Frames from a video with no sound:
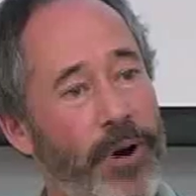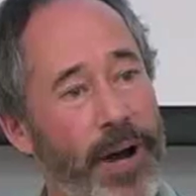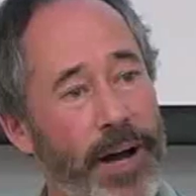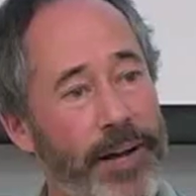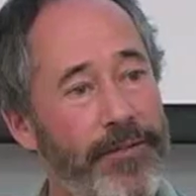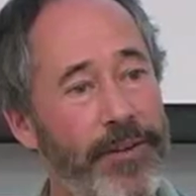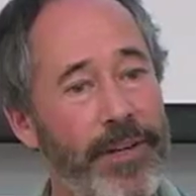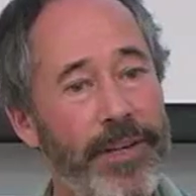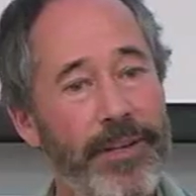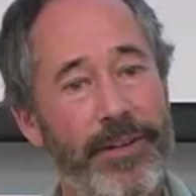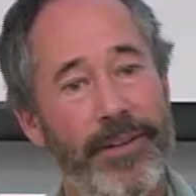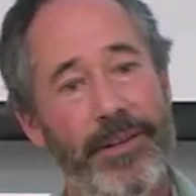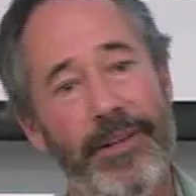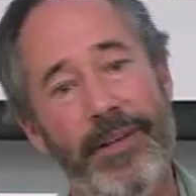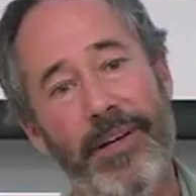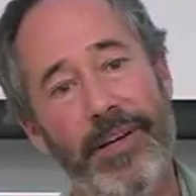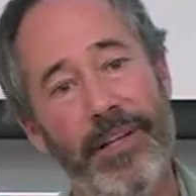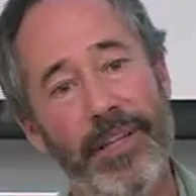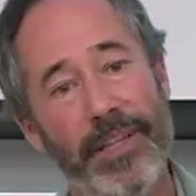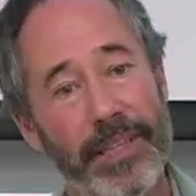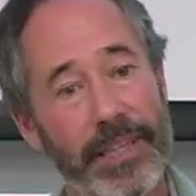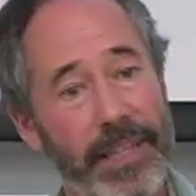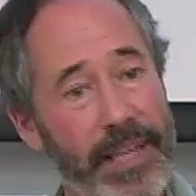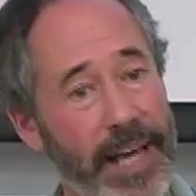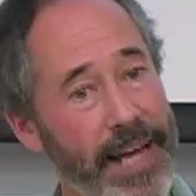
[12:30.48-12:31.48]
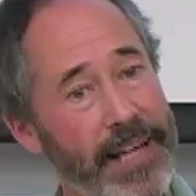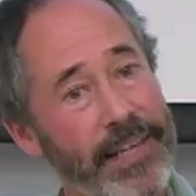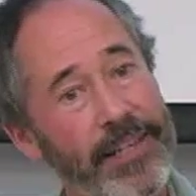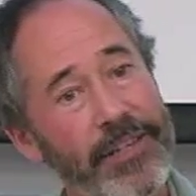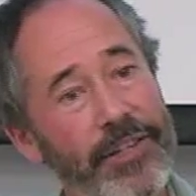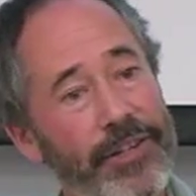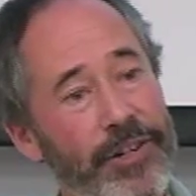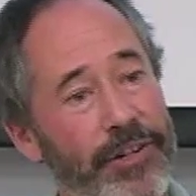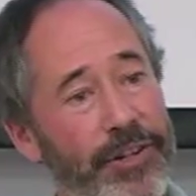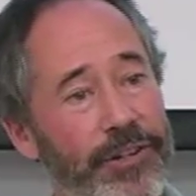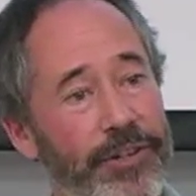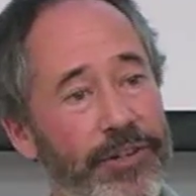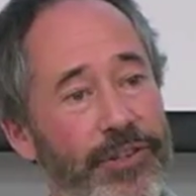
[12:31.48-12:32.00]
Private
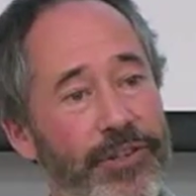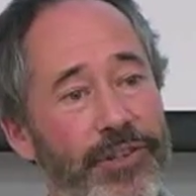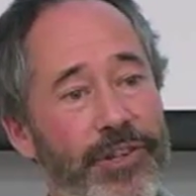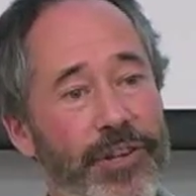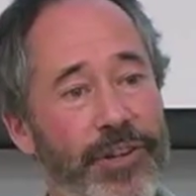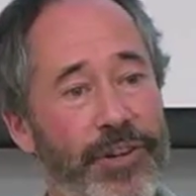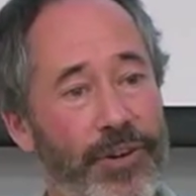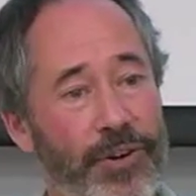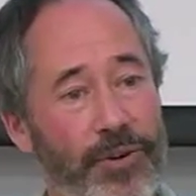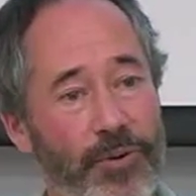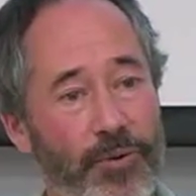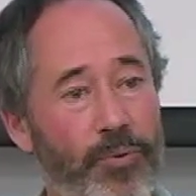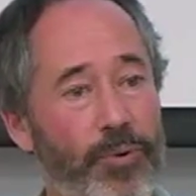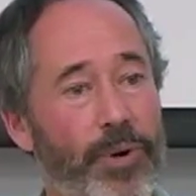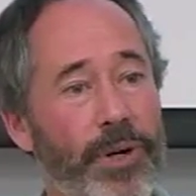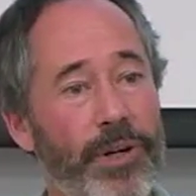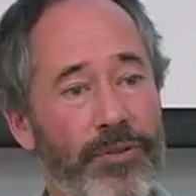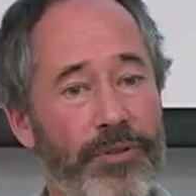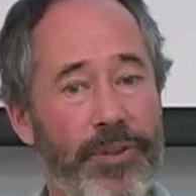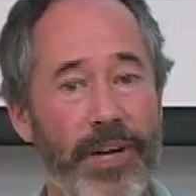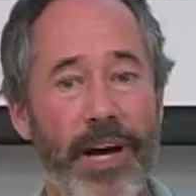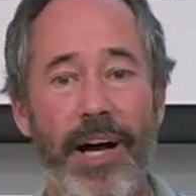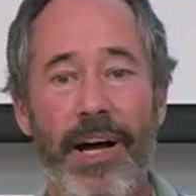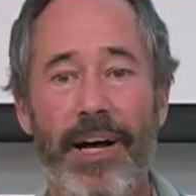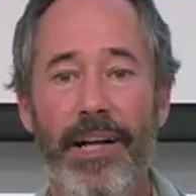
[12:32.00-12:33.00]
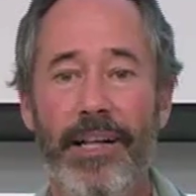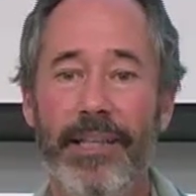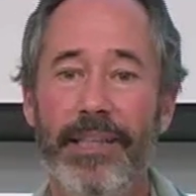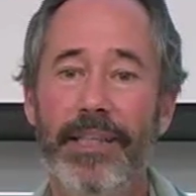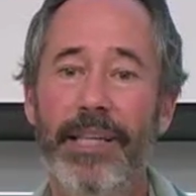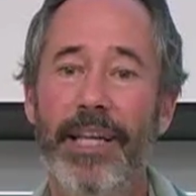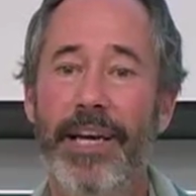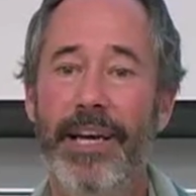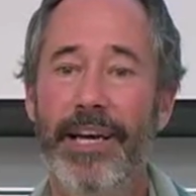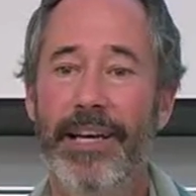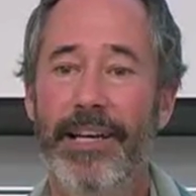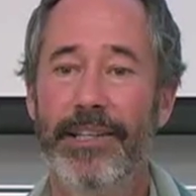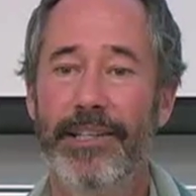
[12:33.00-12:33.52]
lenders will not
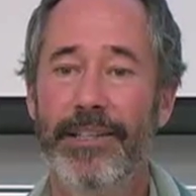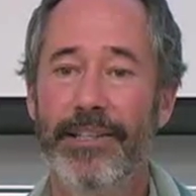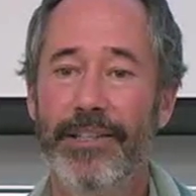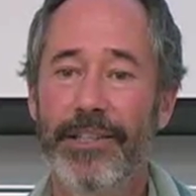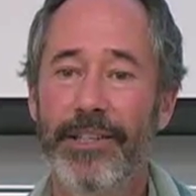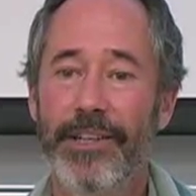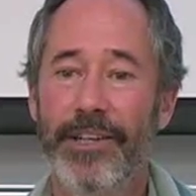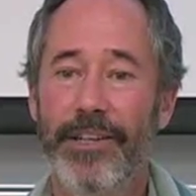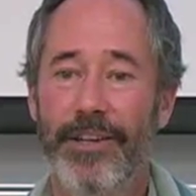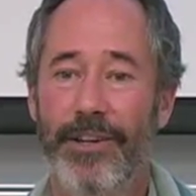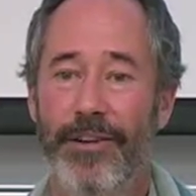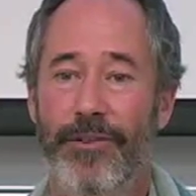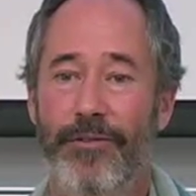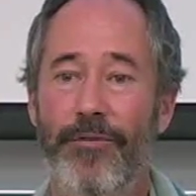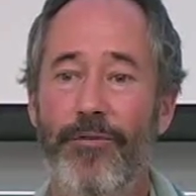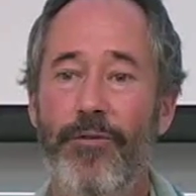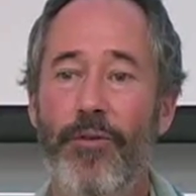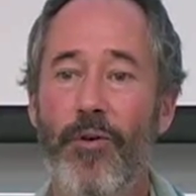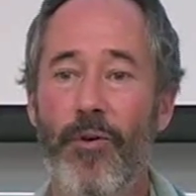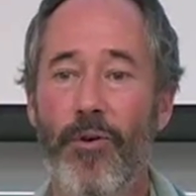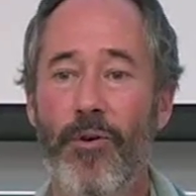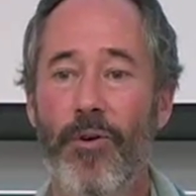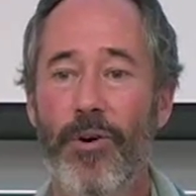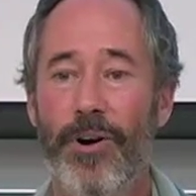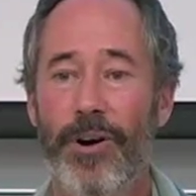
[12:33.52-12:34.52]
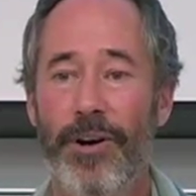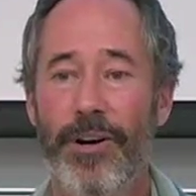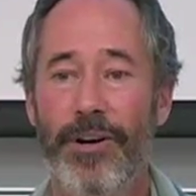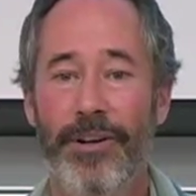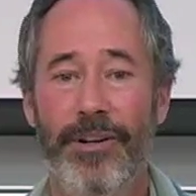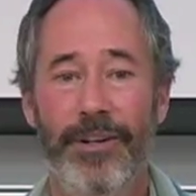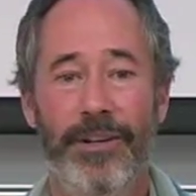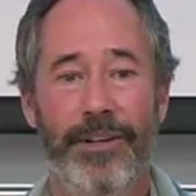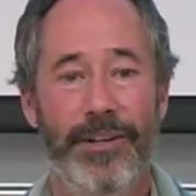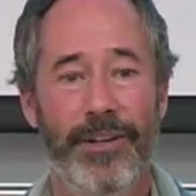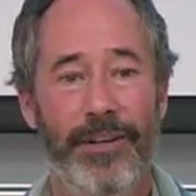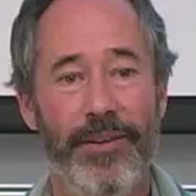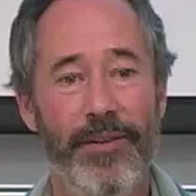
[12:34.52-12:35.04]
lend for
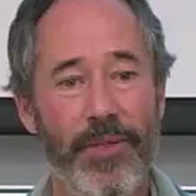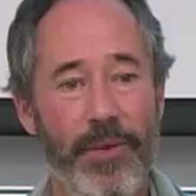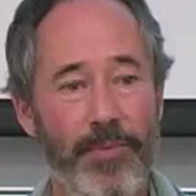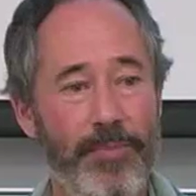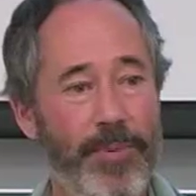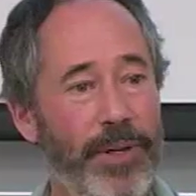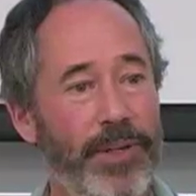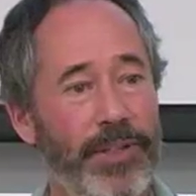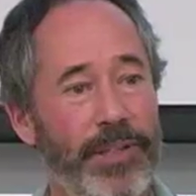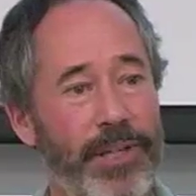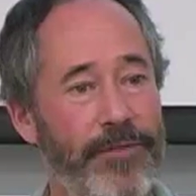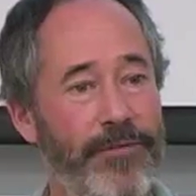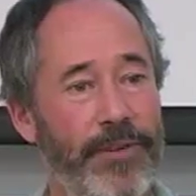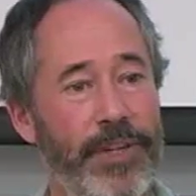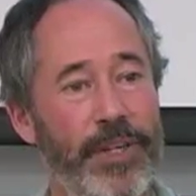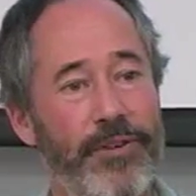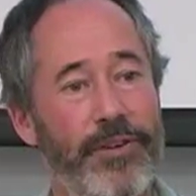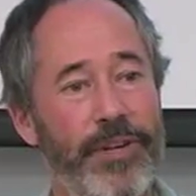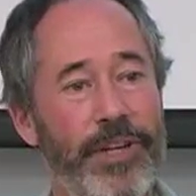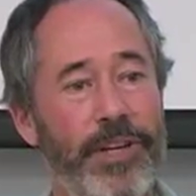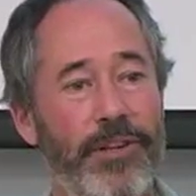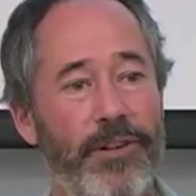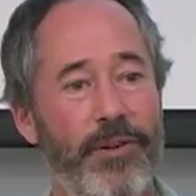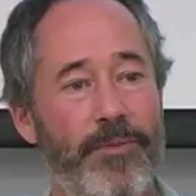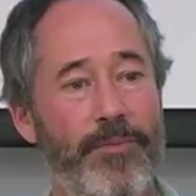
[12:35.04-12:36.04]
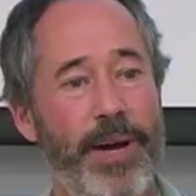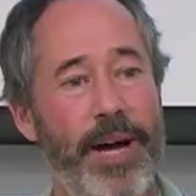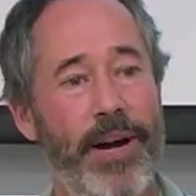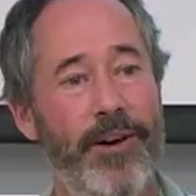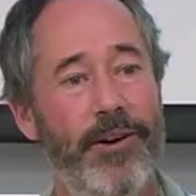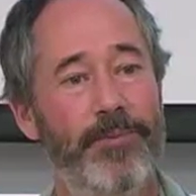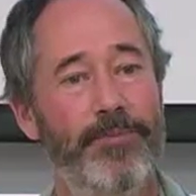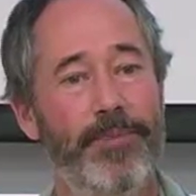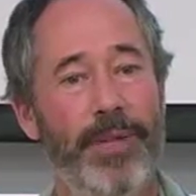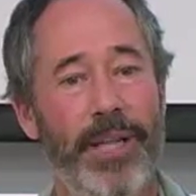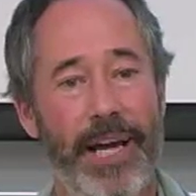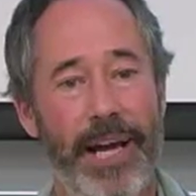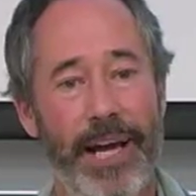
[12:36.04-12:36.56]
the building of a nuclear
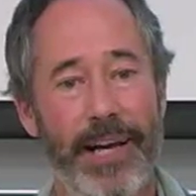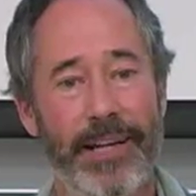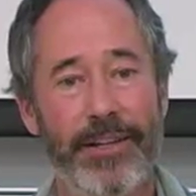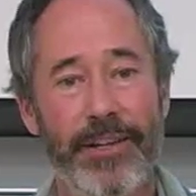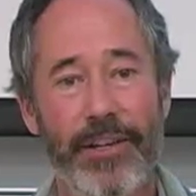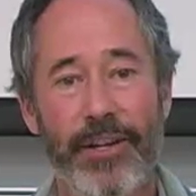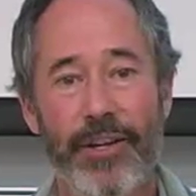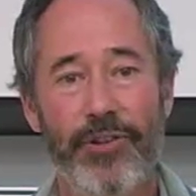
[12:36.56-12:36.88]
power plant.